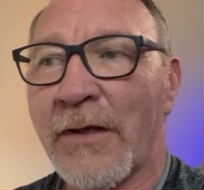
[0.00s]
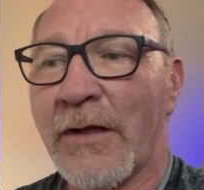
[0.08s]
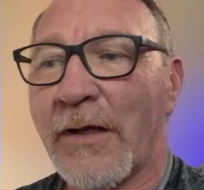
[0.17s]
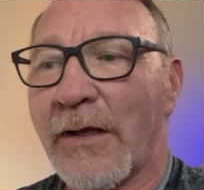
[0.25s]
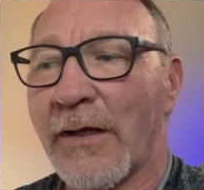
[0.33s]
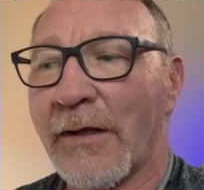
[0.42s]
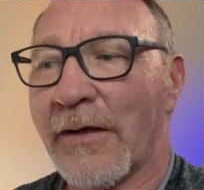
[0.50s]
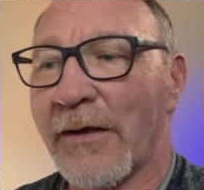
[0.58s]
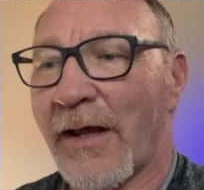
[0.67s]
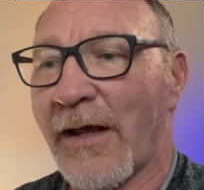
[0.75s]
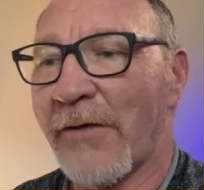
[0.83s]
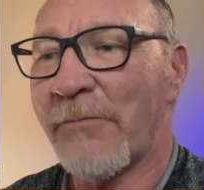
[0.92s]
And
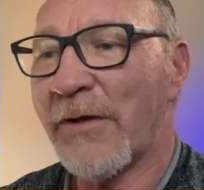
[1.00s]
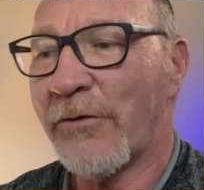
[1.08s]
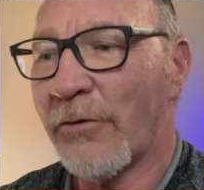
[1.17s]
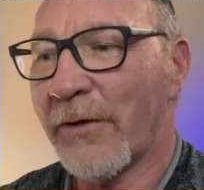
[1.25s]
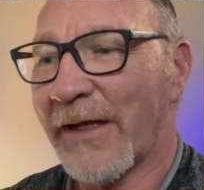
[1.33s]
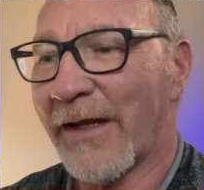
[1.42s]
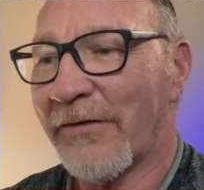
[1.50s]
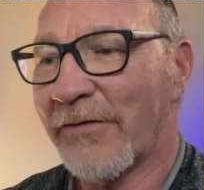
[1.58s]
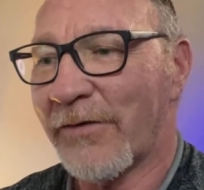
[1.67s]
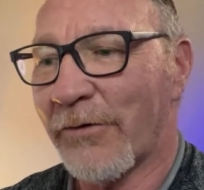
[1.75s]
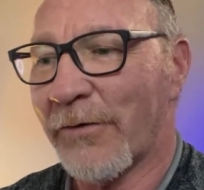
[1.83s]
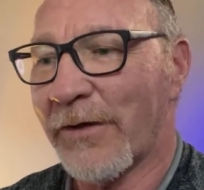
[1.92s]
I've been doing a
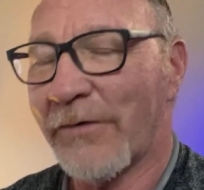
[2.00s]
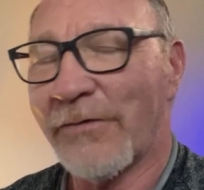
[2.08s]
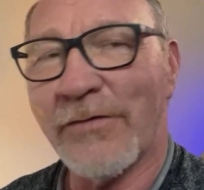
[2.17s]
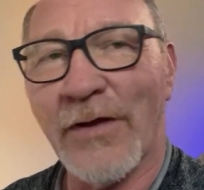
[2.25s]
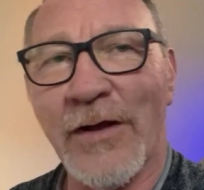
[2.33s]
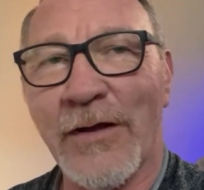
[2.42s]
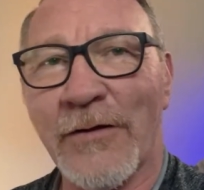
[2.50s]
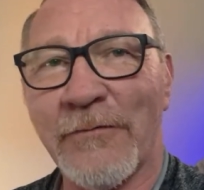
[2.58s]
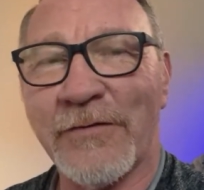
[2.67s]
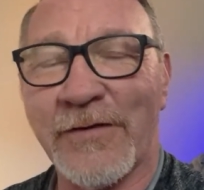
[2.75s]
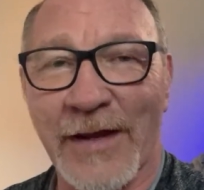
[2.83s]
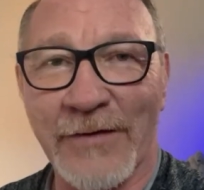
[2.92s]
series
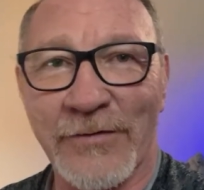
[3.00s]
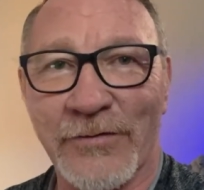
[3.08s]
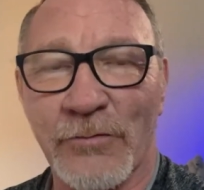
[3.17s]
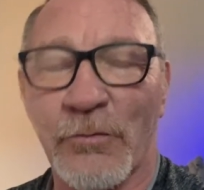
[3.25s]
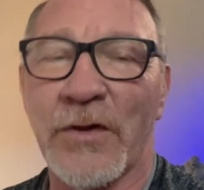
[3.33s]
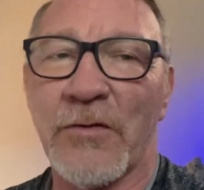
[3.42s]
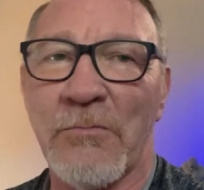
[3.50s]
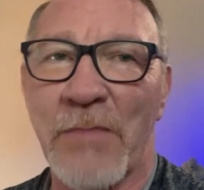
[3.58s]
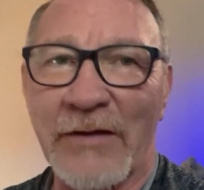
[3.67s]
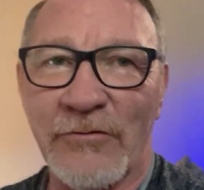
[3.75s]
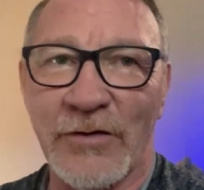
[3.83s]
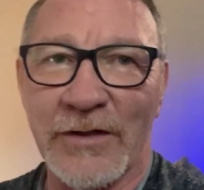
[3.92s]
of tests with
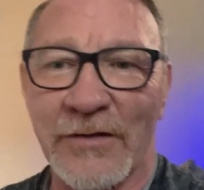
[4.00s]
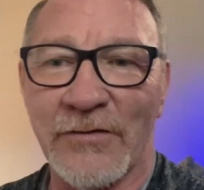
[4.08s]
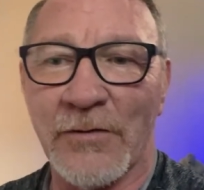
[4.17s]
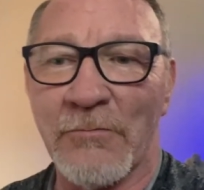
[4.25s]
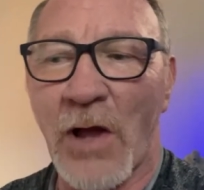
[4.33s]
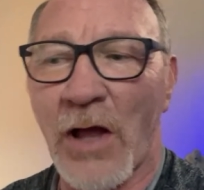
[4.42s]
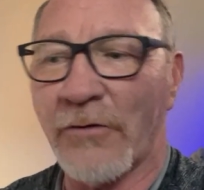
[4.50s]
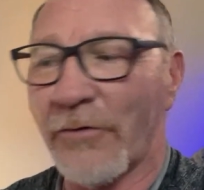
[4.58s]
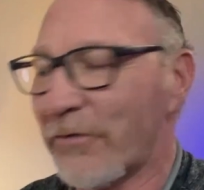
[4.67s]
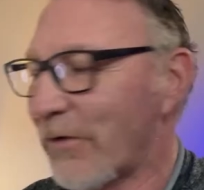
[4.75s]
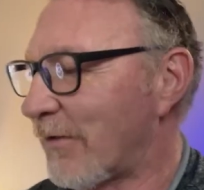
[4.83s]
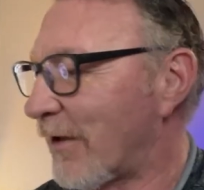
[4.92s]
benchies and
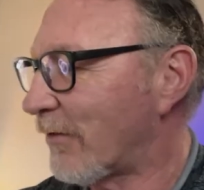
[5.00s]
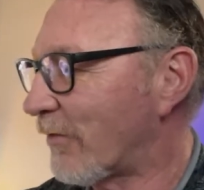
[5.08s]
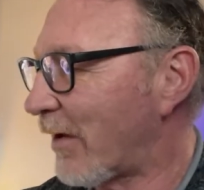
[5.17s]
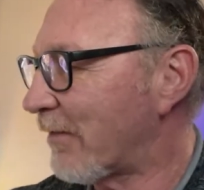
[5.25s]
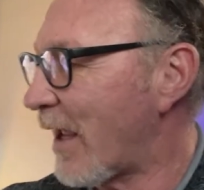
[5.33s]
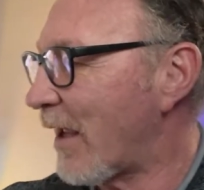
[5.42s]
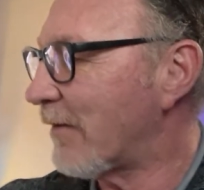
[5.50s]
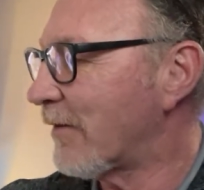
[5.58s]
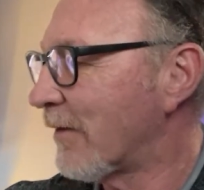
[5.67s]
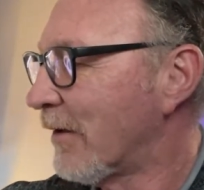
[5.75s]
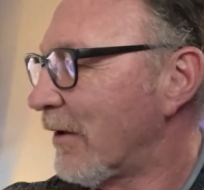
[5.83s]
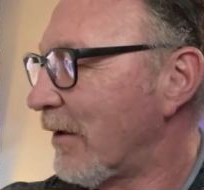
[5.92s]
models and things like that.
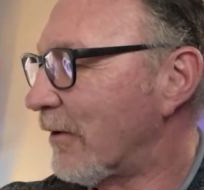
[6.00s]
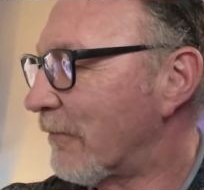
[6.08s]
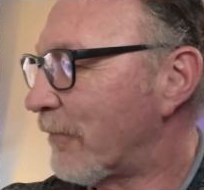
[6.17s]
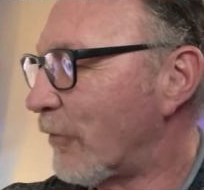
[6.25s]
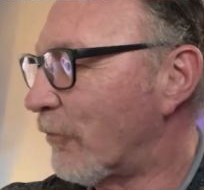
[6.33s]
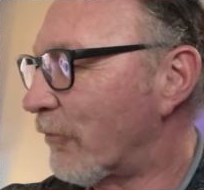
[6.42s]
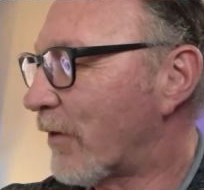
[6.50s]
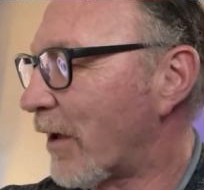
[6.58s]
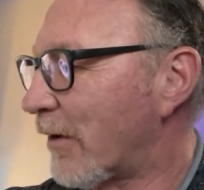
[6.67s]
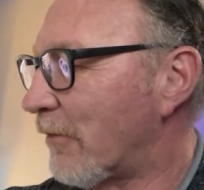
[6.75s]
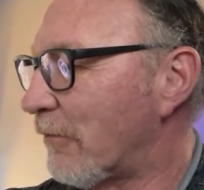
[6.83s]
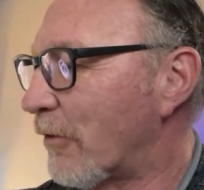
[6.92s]
If you've
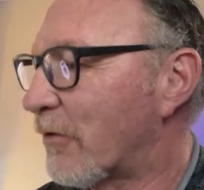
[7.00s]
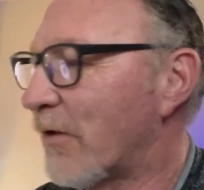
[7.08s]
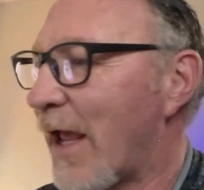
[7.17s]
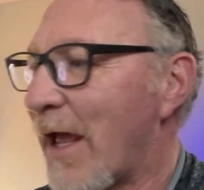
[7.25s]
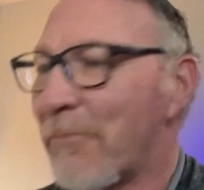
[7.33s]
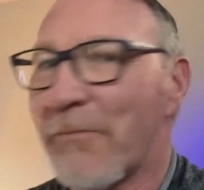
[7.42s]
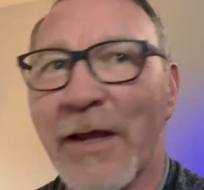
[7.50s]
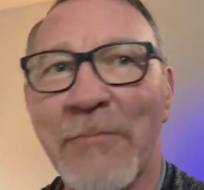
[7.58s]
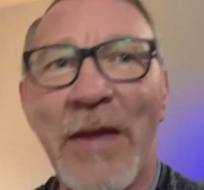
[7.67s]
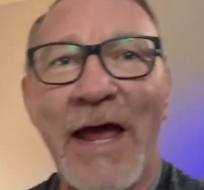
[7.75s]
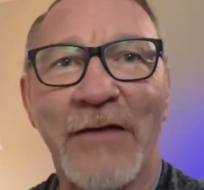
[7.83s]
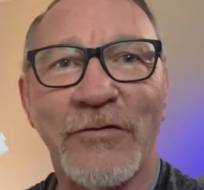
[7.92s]
kind of looked at my
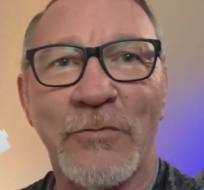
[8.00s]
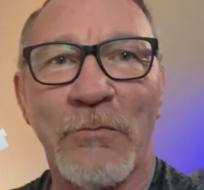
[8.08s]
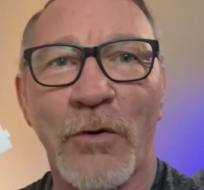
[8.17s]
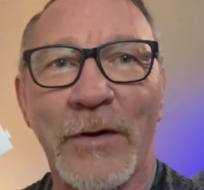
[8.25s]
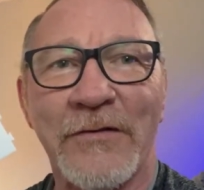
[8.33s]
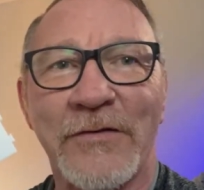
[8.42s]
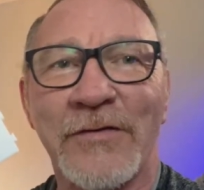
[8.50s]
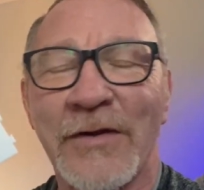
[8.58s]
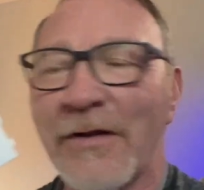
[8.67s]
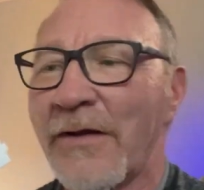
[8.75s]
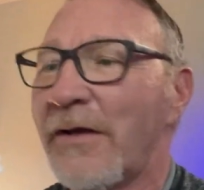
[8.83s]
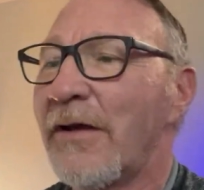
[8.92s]
past prints,
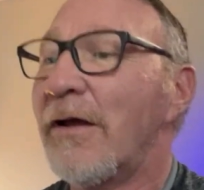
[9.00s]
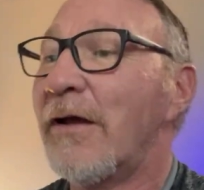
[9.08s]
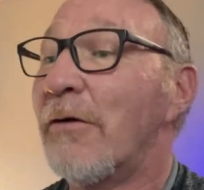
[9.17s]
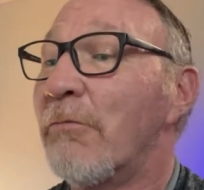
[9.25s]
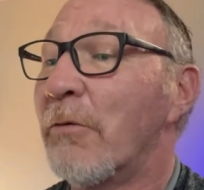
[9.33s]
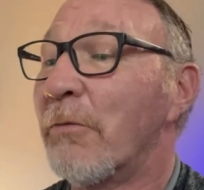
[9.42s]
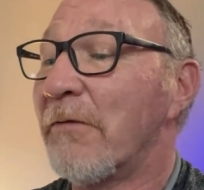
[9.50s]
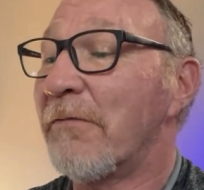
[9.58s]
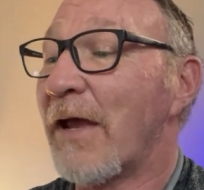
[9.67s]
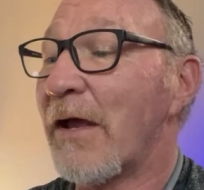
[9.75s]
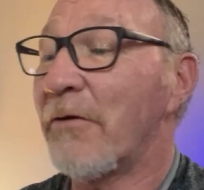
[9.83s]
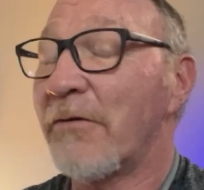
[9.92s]
what we
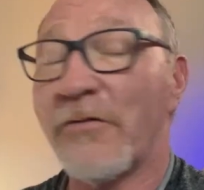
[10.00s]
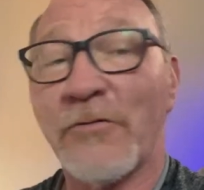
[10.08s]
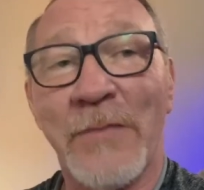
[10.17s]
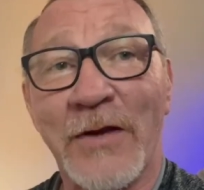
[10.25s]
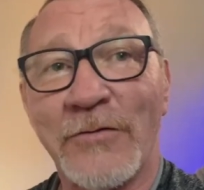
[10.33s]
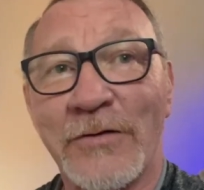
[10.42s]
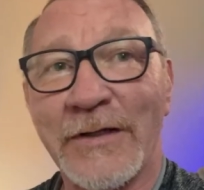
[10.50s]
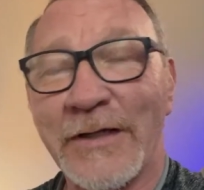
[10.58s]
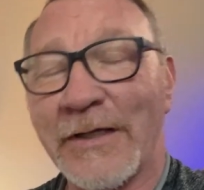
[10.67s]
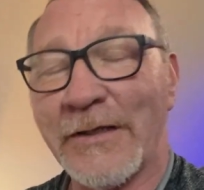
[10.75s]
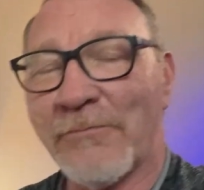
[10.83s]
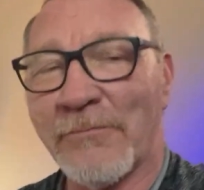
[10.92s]
found,
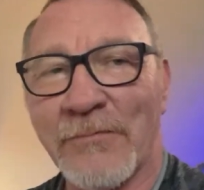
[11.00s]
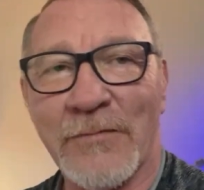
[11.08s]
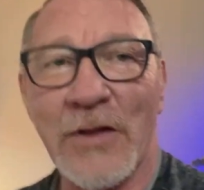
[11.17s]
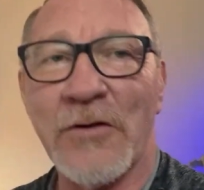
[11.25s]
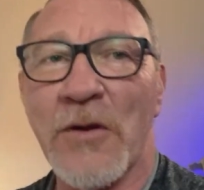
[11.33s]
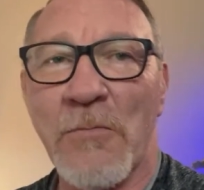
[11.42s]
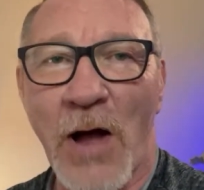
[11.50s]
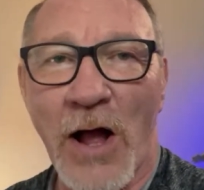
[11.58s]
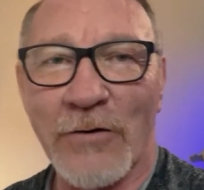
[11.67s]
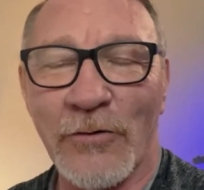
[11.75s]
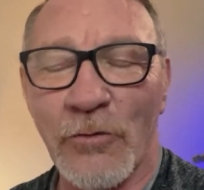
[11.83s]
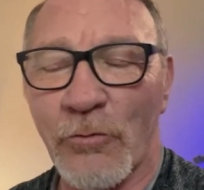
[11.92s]
especially the
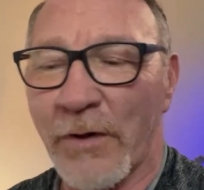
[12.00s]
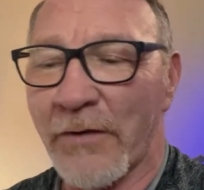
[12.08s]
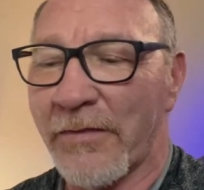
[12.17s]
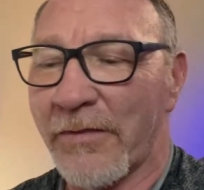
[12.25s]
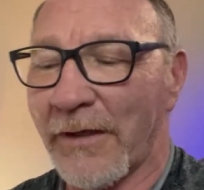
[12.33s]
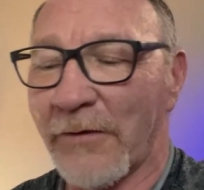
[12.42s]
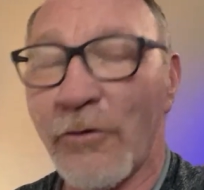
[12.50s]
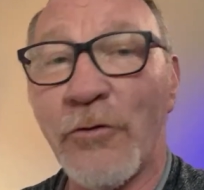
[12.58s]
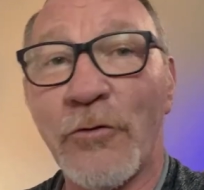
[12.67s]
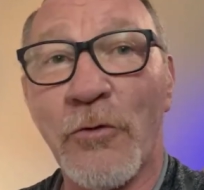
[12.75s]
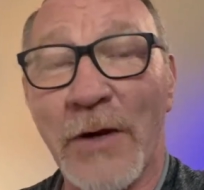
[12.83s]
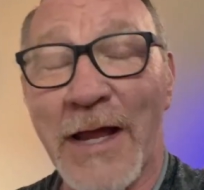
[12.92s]
debacle with the new
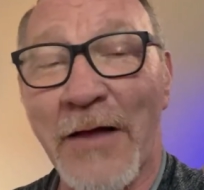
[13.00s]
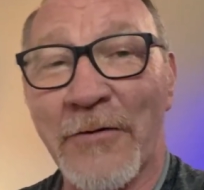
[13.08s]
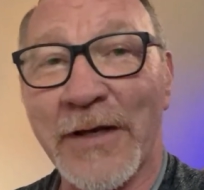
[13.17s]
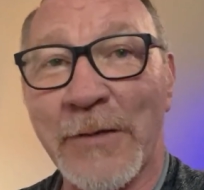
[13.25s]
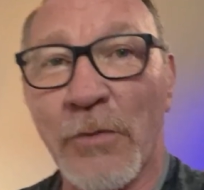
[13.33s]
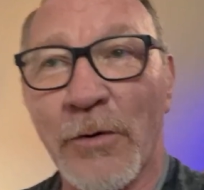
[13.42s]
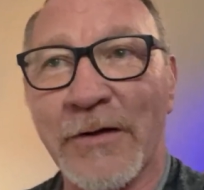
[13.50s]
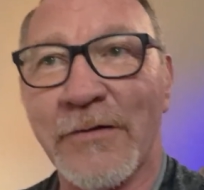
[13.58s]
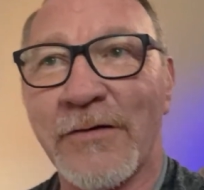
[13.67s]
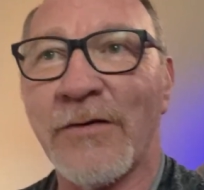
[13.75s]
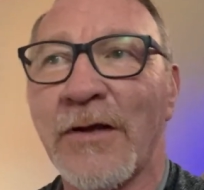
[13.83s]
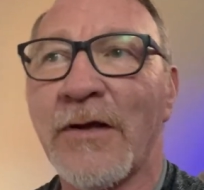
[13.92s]
Creality
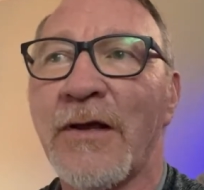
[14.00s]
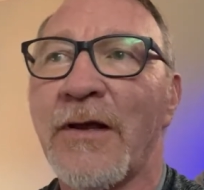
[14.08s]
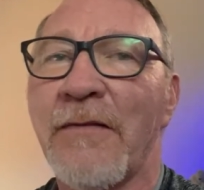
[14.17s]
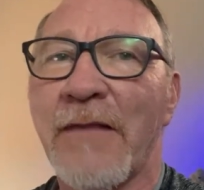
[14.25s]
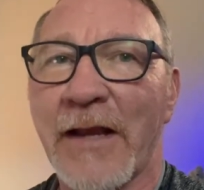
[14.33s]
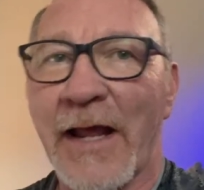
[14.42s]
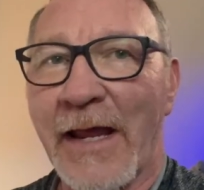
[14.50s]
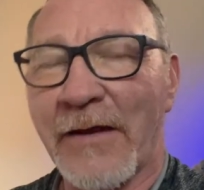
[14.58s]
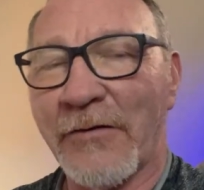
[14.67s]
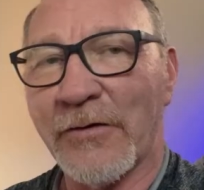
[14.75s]
Print, that I had